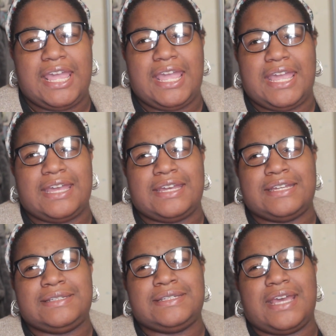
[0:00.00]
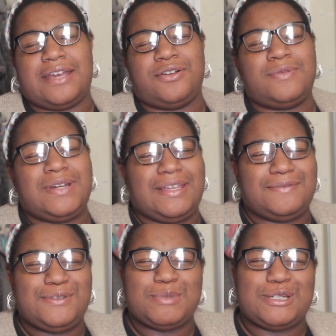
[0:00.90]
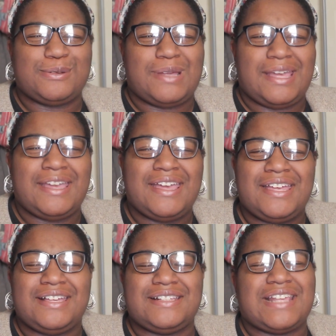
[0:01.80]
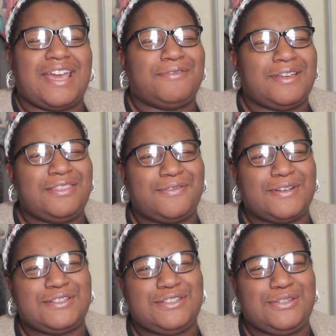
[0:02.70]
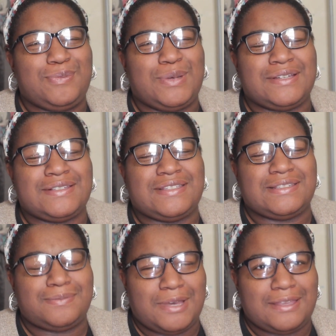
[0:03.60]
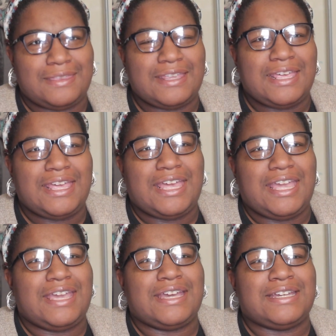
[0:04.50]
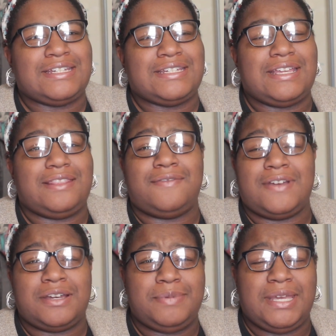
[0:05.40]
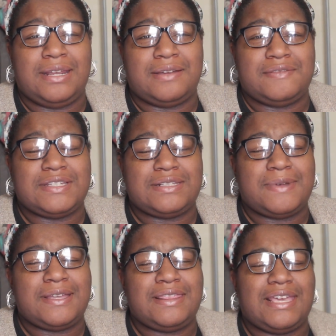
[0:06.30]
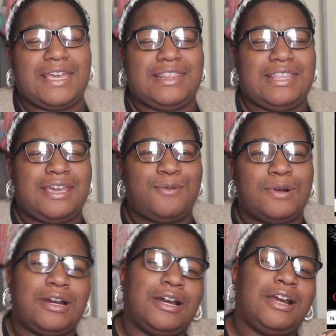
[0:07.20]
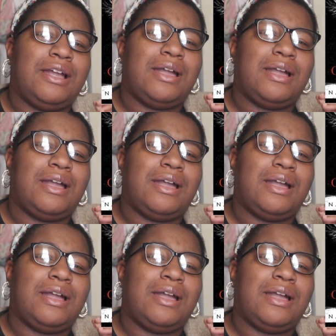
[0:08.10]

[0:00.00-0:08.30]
And I don't want to give too much away because I read the first 2 books this month and the very beginning of this month, and they were